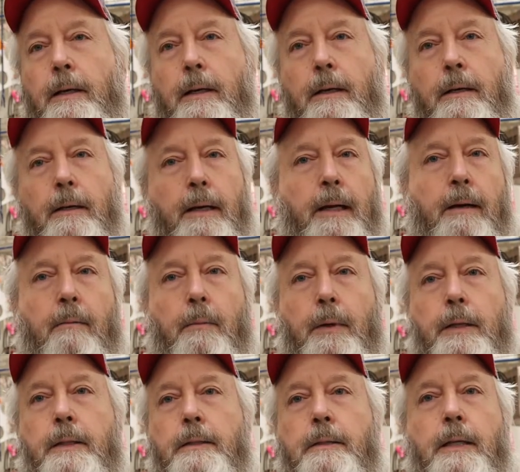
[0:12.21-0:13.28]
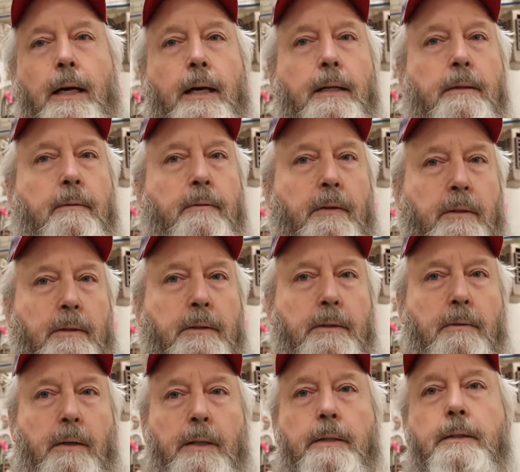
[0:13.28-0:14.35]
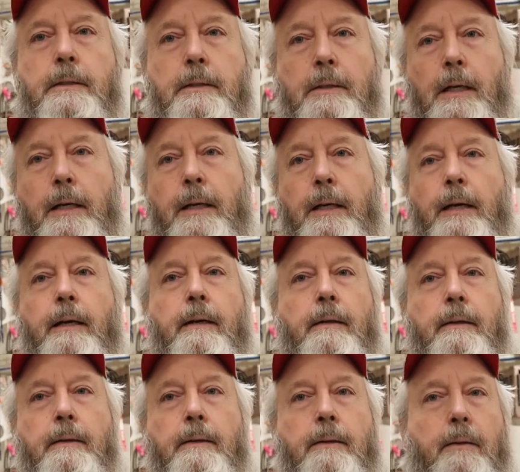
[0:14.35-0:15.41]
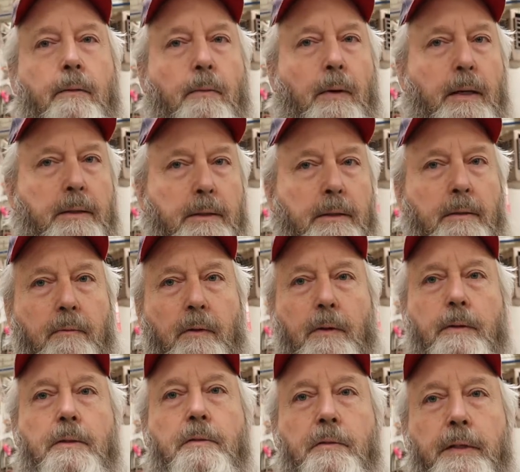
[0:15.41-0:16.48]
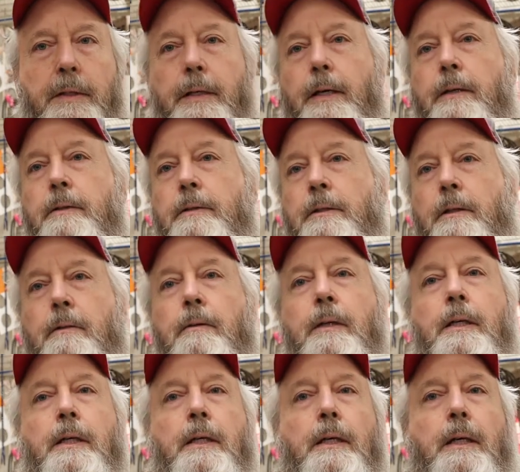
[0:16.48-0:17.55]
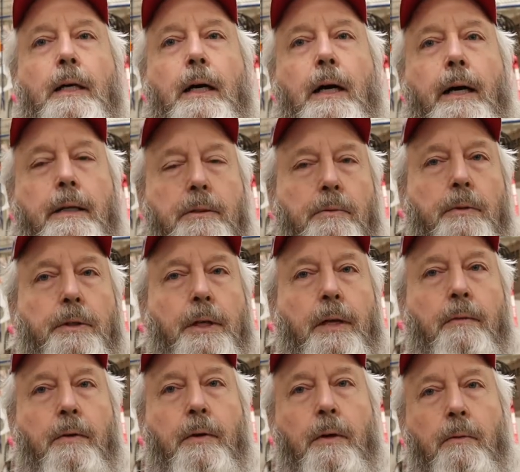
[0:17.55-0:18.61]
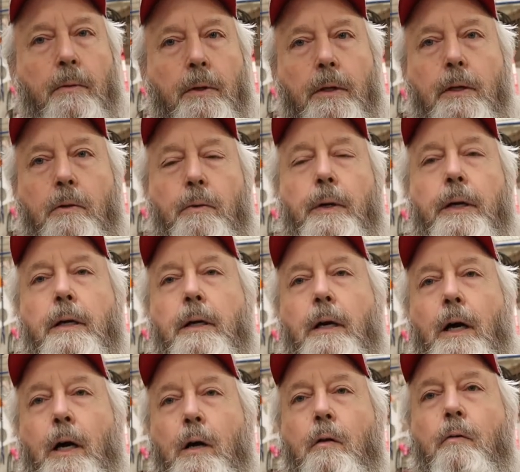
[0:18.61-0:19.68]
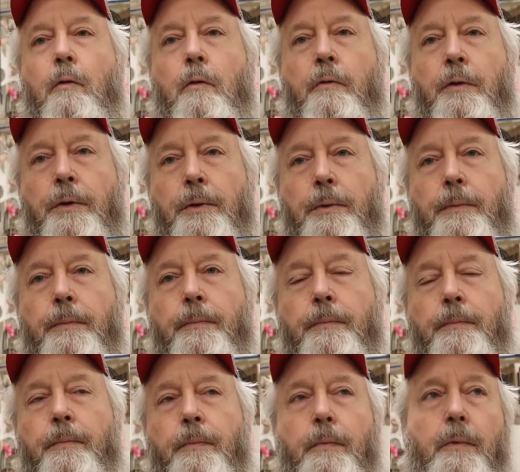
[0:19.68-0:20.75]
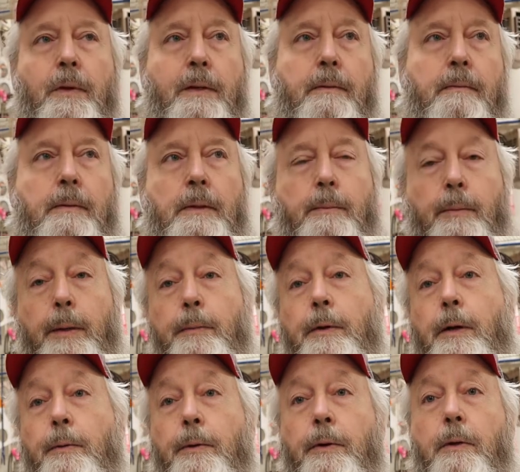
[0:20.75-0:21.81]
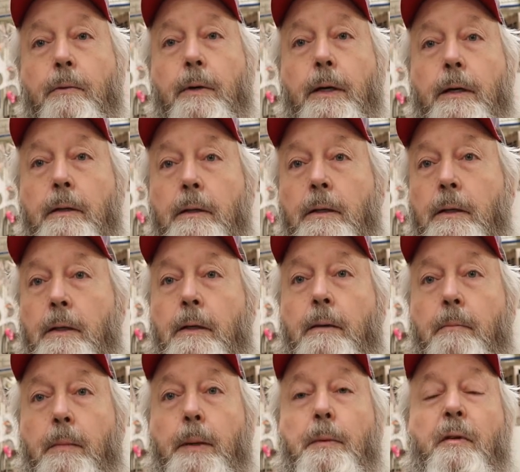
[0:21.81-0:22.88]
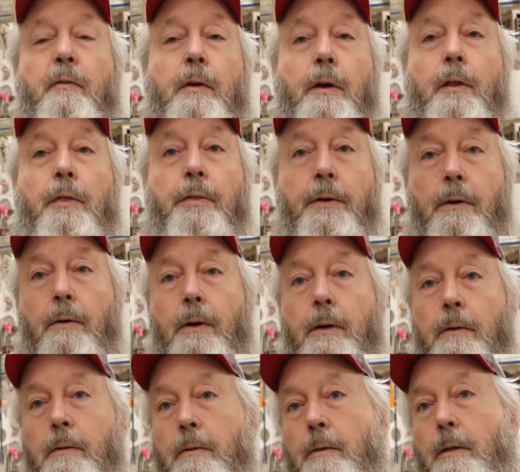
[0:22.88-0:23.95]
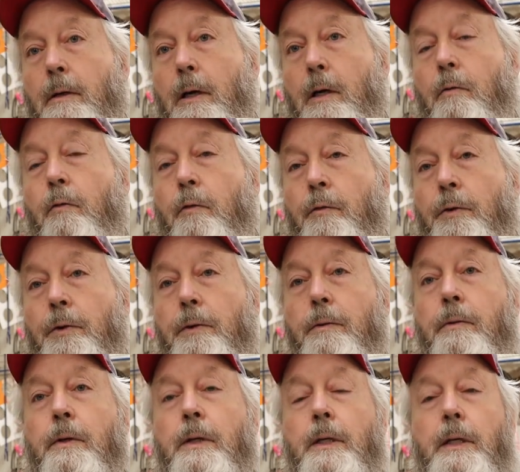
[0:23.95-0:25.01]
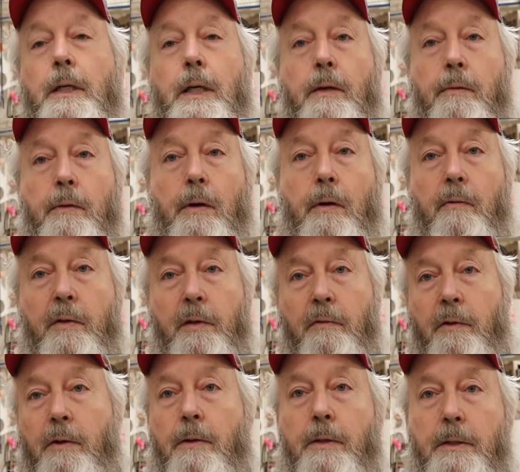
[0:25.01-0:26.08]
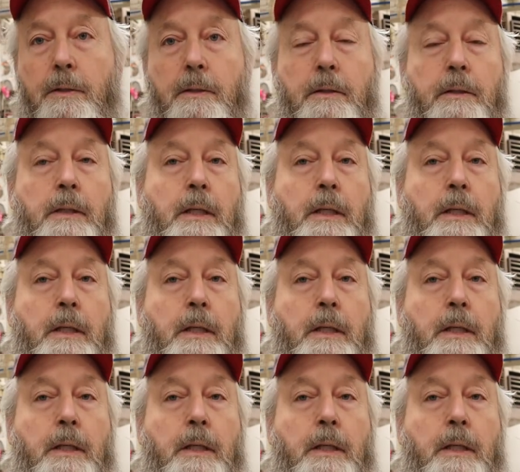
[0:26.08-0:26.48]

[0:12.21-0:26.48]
everybody's got furnace questions right now, and they're watching furnace videos. So I just wanted to give you a really quick overview. Well, maybe not really quick, maybe a very thorough overview of an RV furnace.